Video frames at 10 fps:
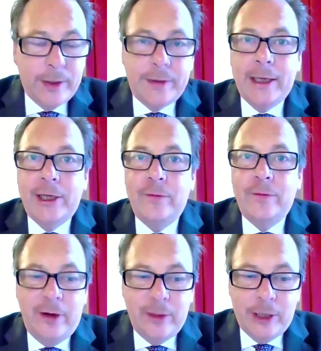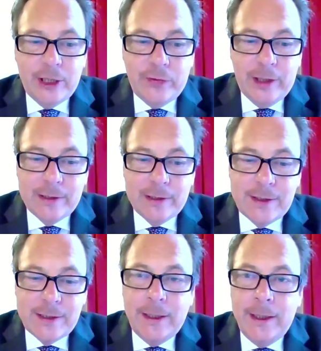Well, thank you very much, Your
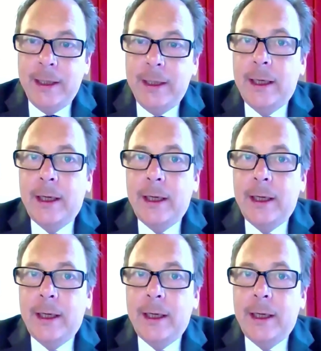Excellency.